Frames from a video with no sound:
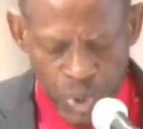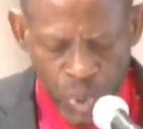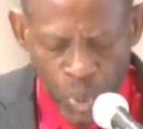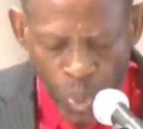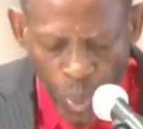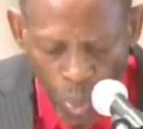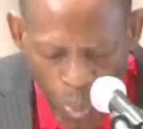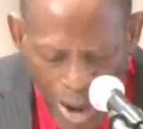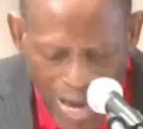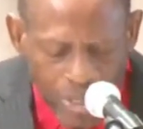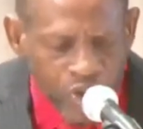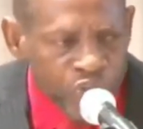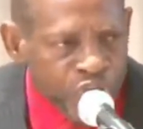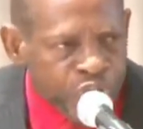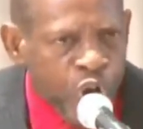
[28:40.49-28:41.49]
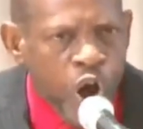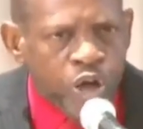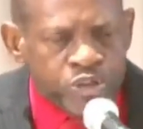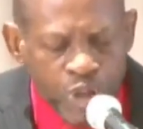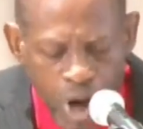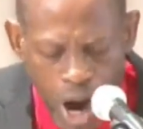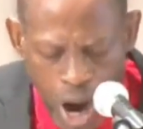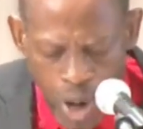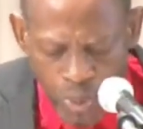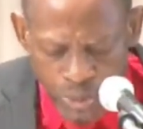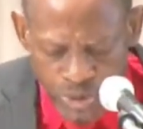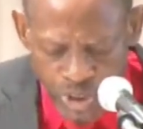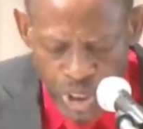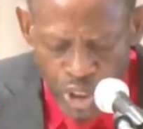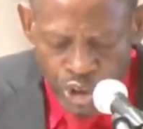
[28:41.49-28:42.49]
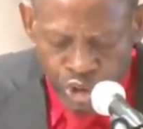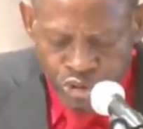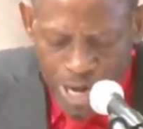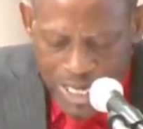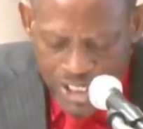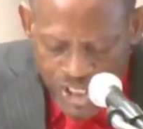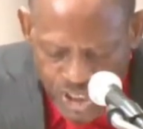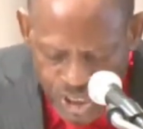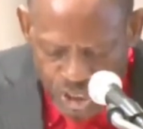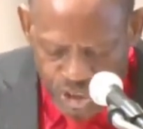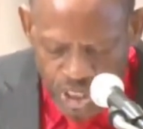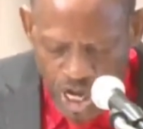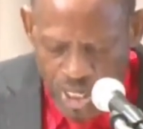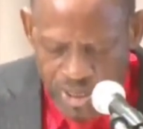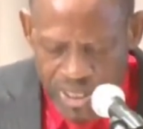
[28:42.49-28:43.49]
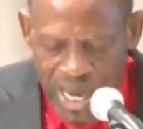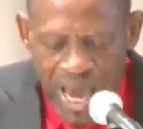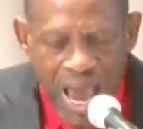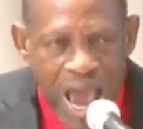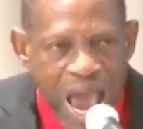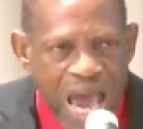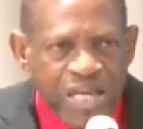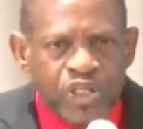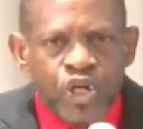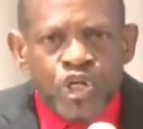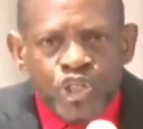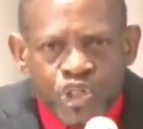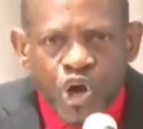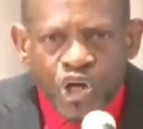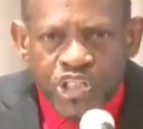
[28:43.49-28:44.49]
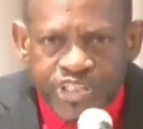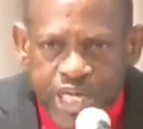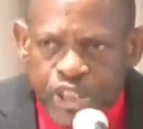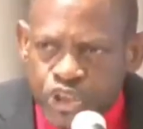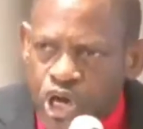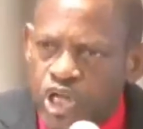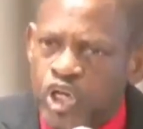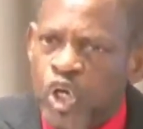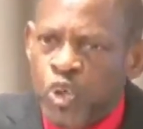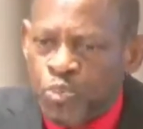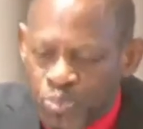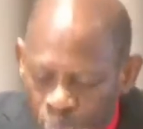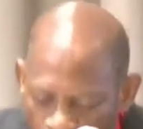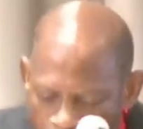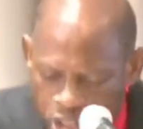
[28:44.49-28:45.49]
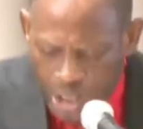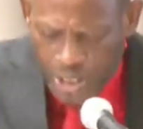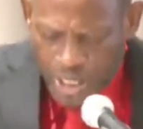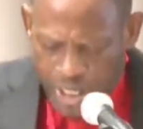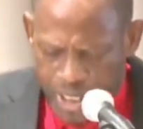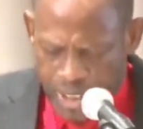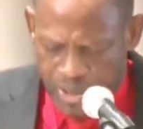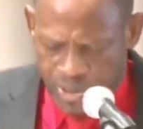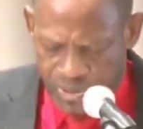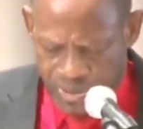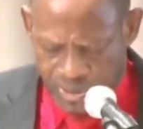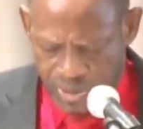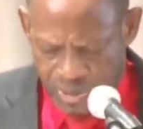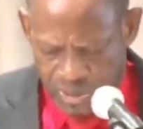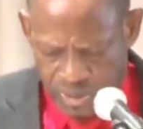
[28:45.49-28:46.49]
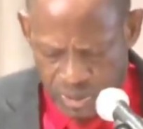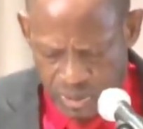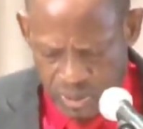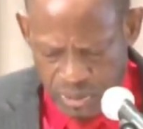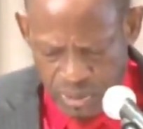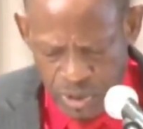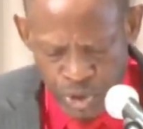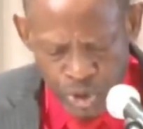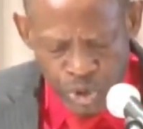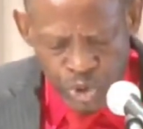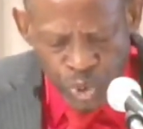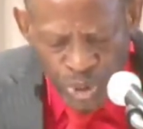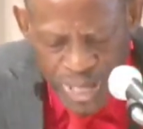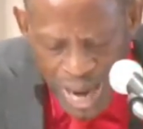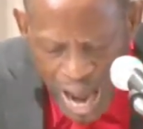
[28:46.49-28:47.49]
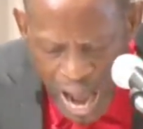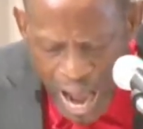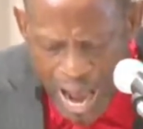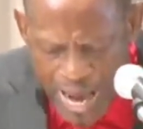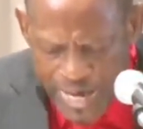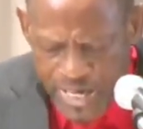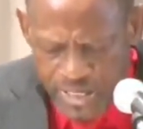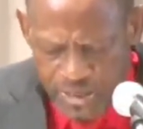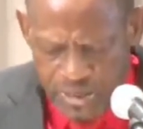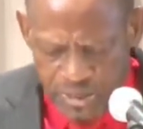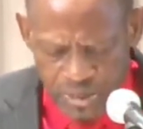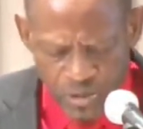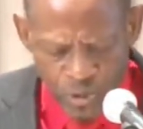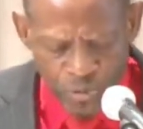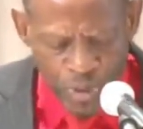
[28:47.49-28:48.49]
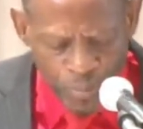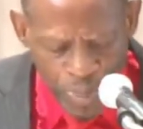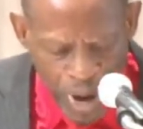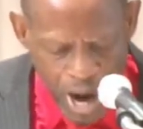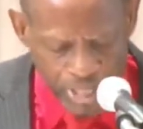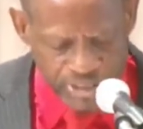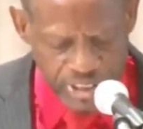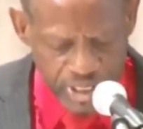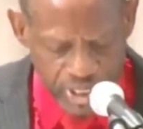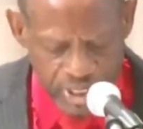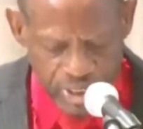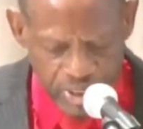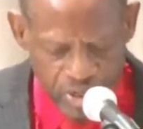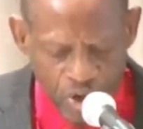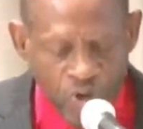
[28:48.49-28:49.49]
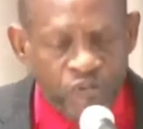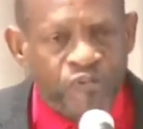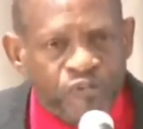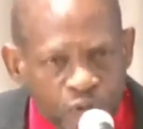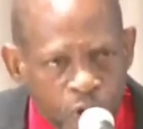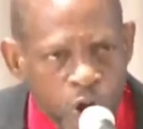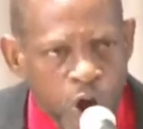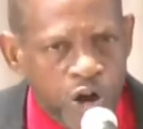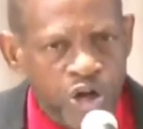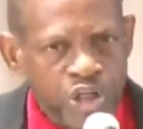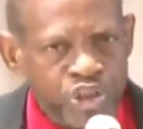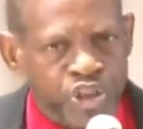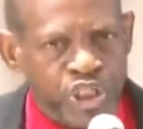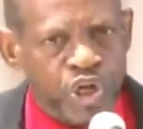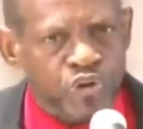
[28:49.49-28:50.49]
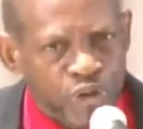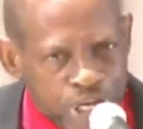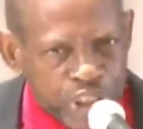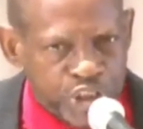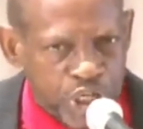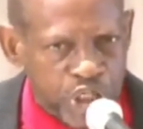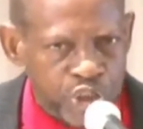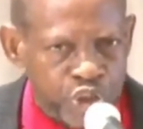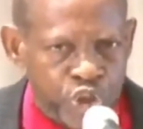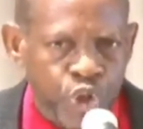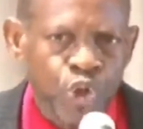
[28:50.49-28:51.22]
well thought out transition and succession models to guide the party for generations